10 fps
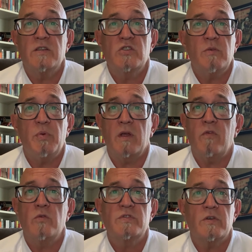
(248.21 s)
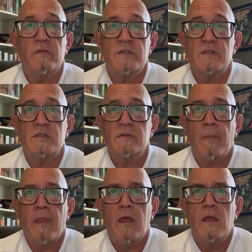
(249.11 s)
shipping, phone services.
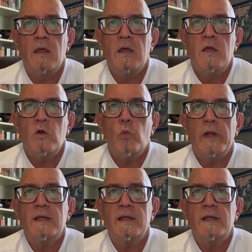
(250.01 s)
When